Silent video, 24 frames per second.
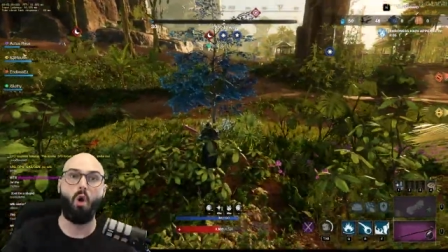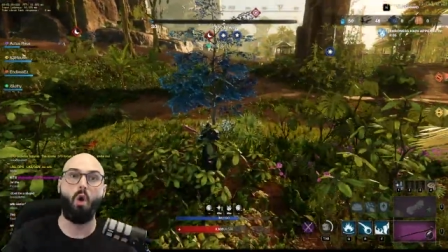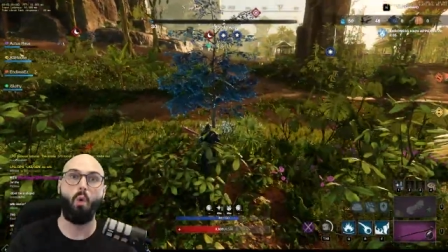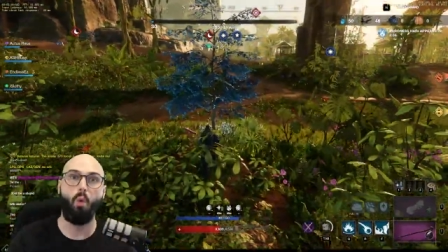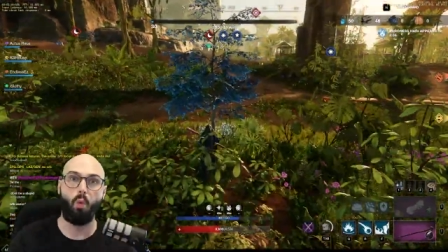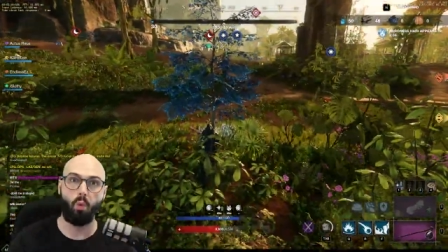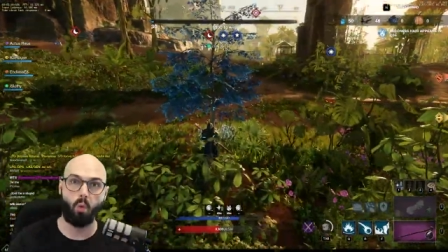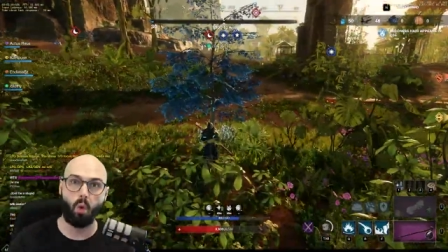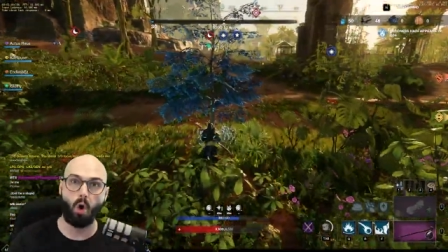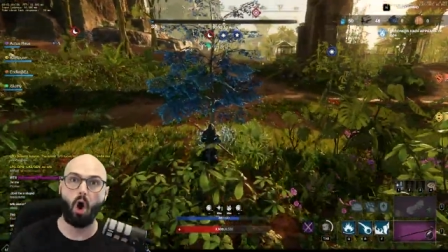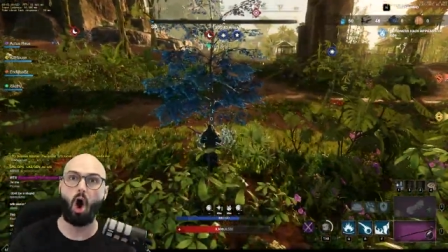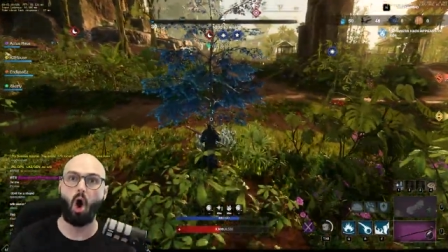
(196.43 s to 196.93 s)

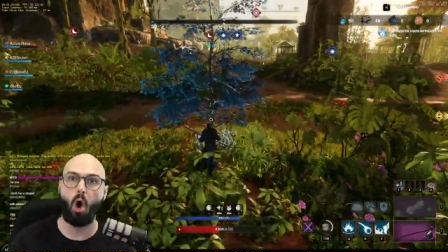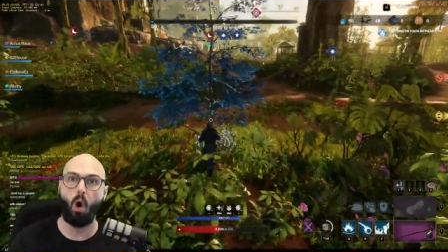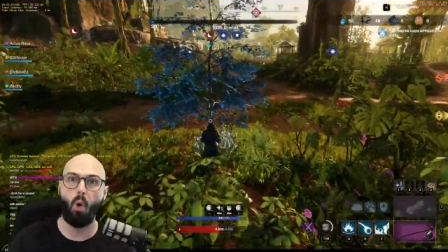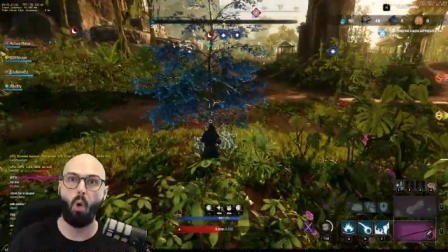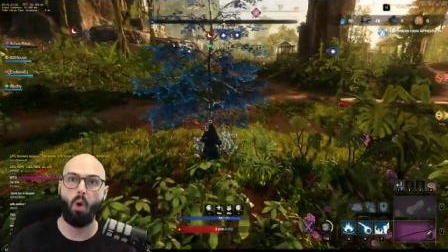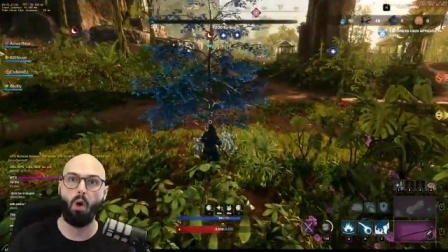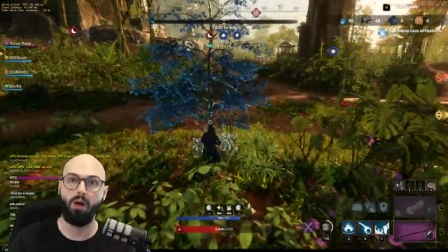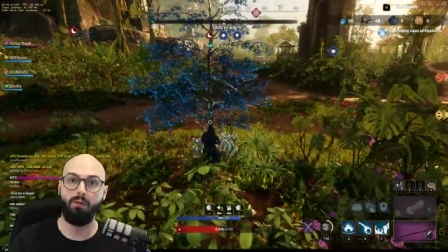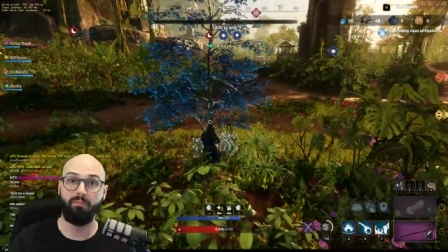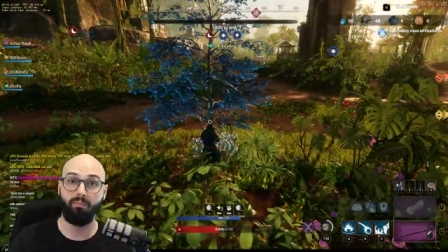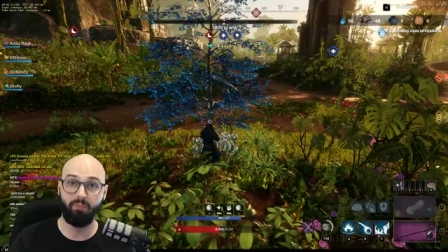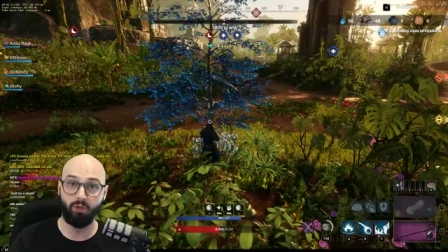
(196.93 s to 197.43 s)
Whoa,
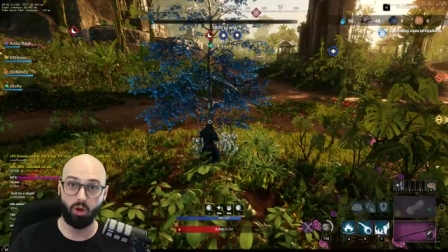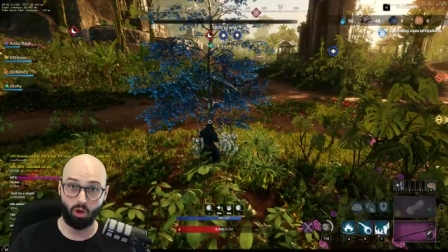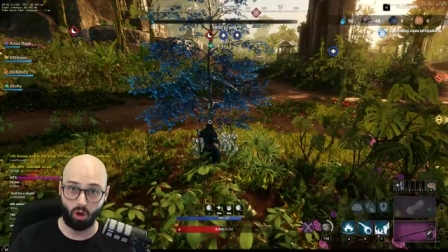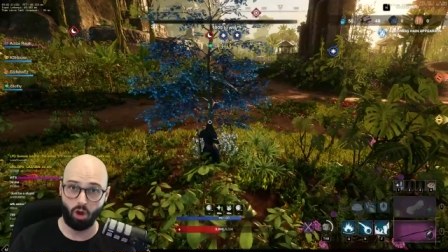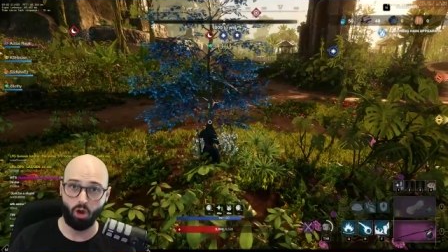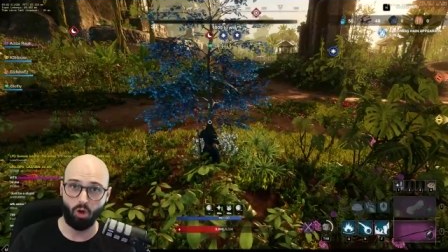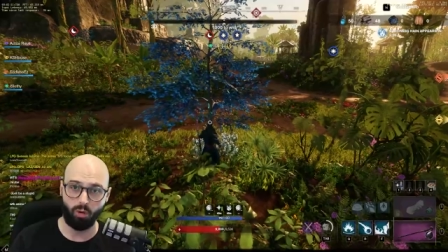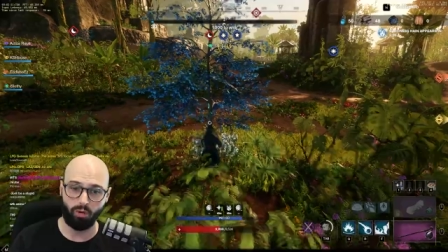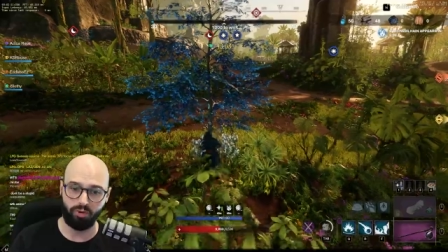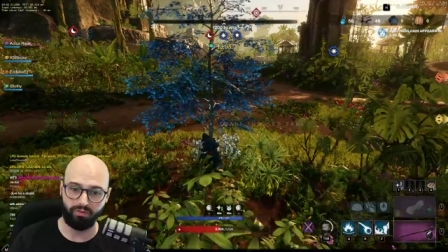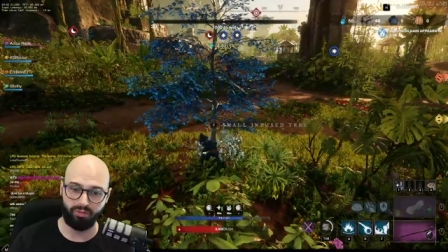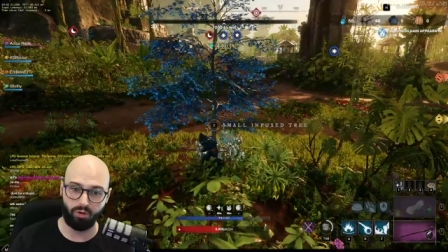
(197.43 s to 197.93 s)
who
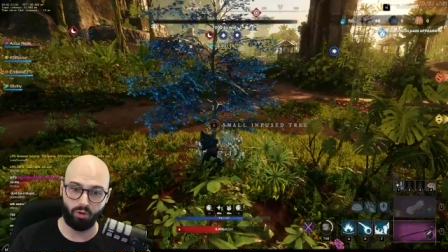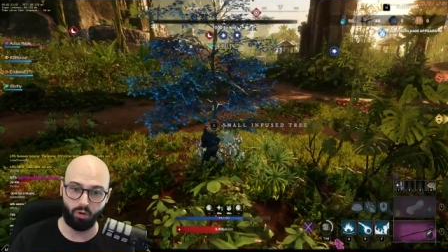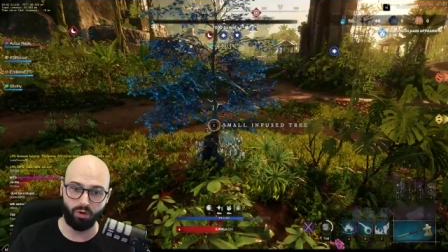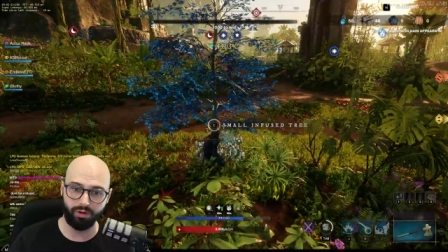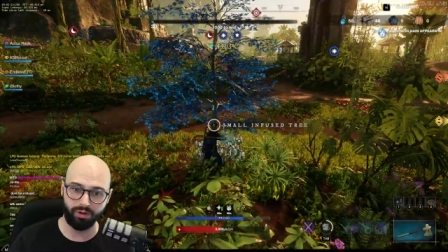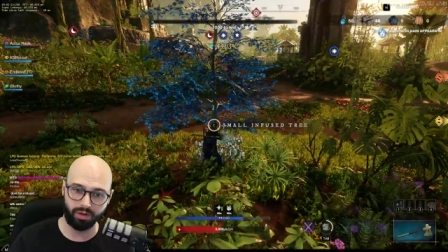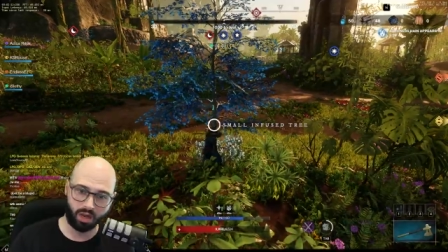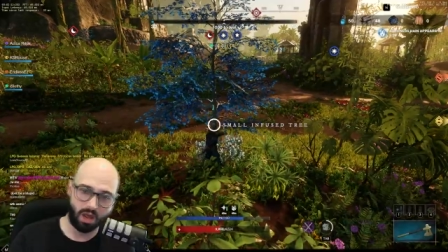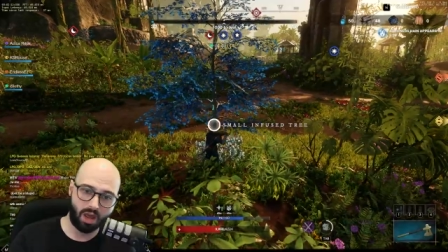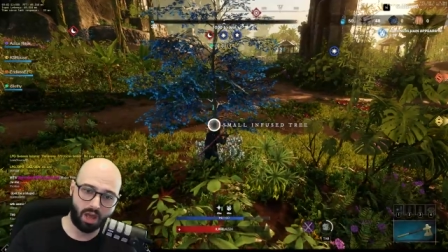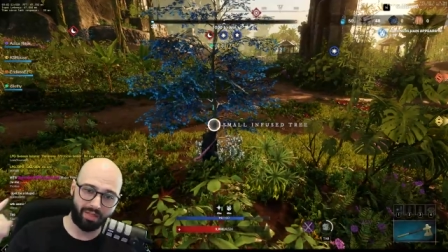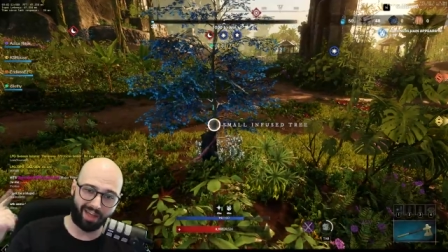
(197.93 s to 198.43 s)
would have thought?
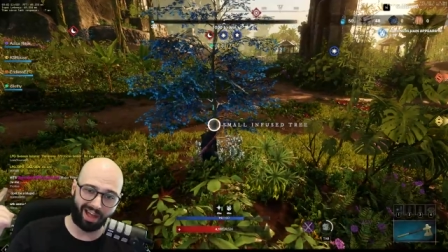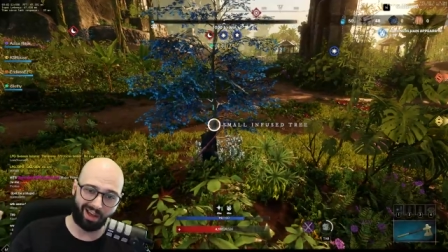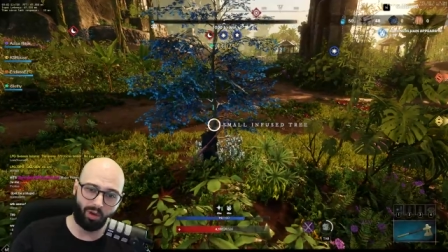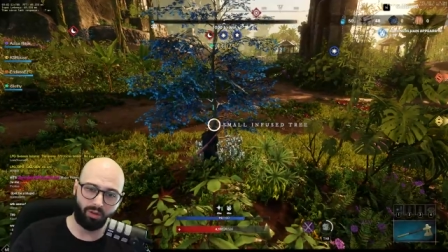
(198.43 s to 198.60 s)
They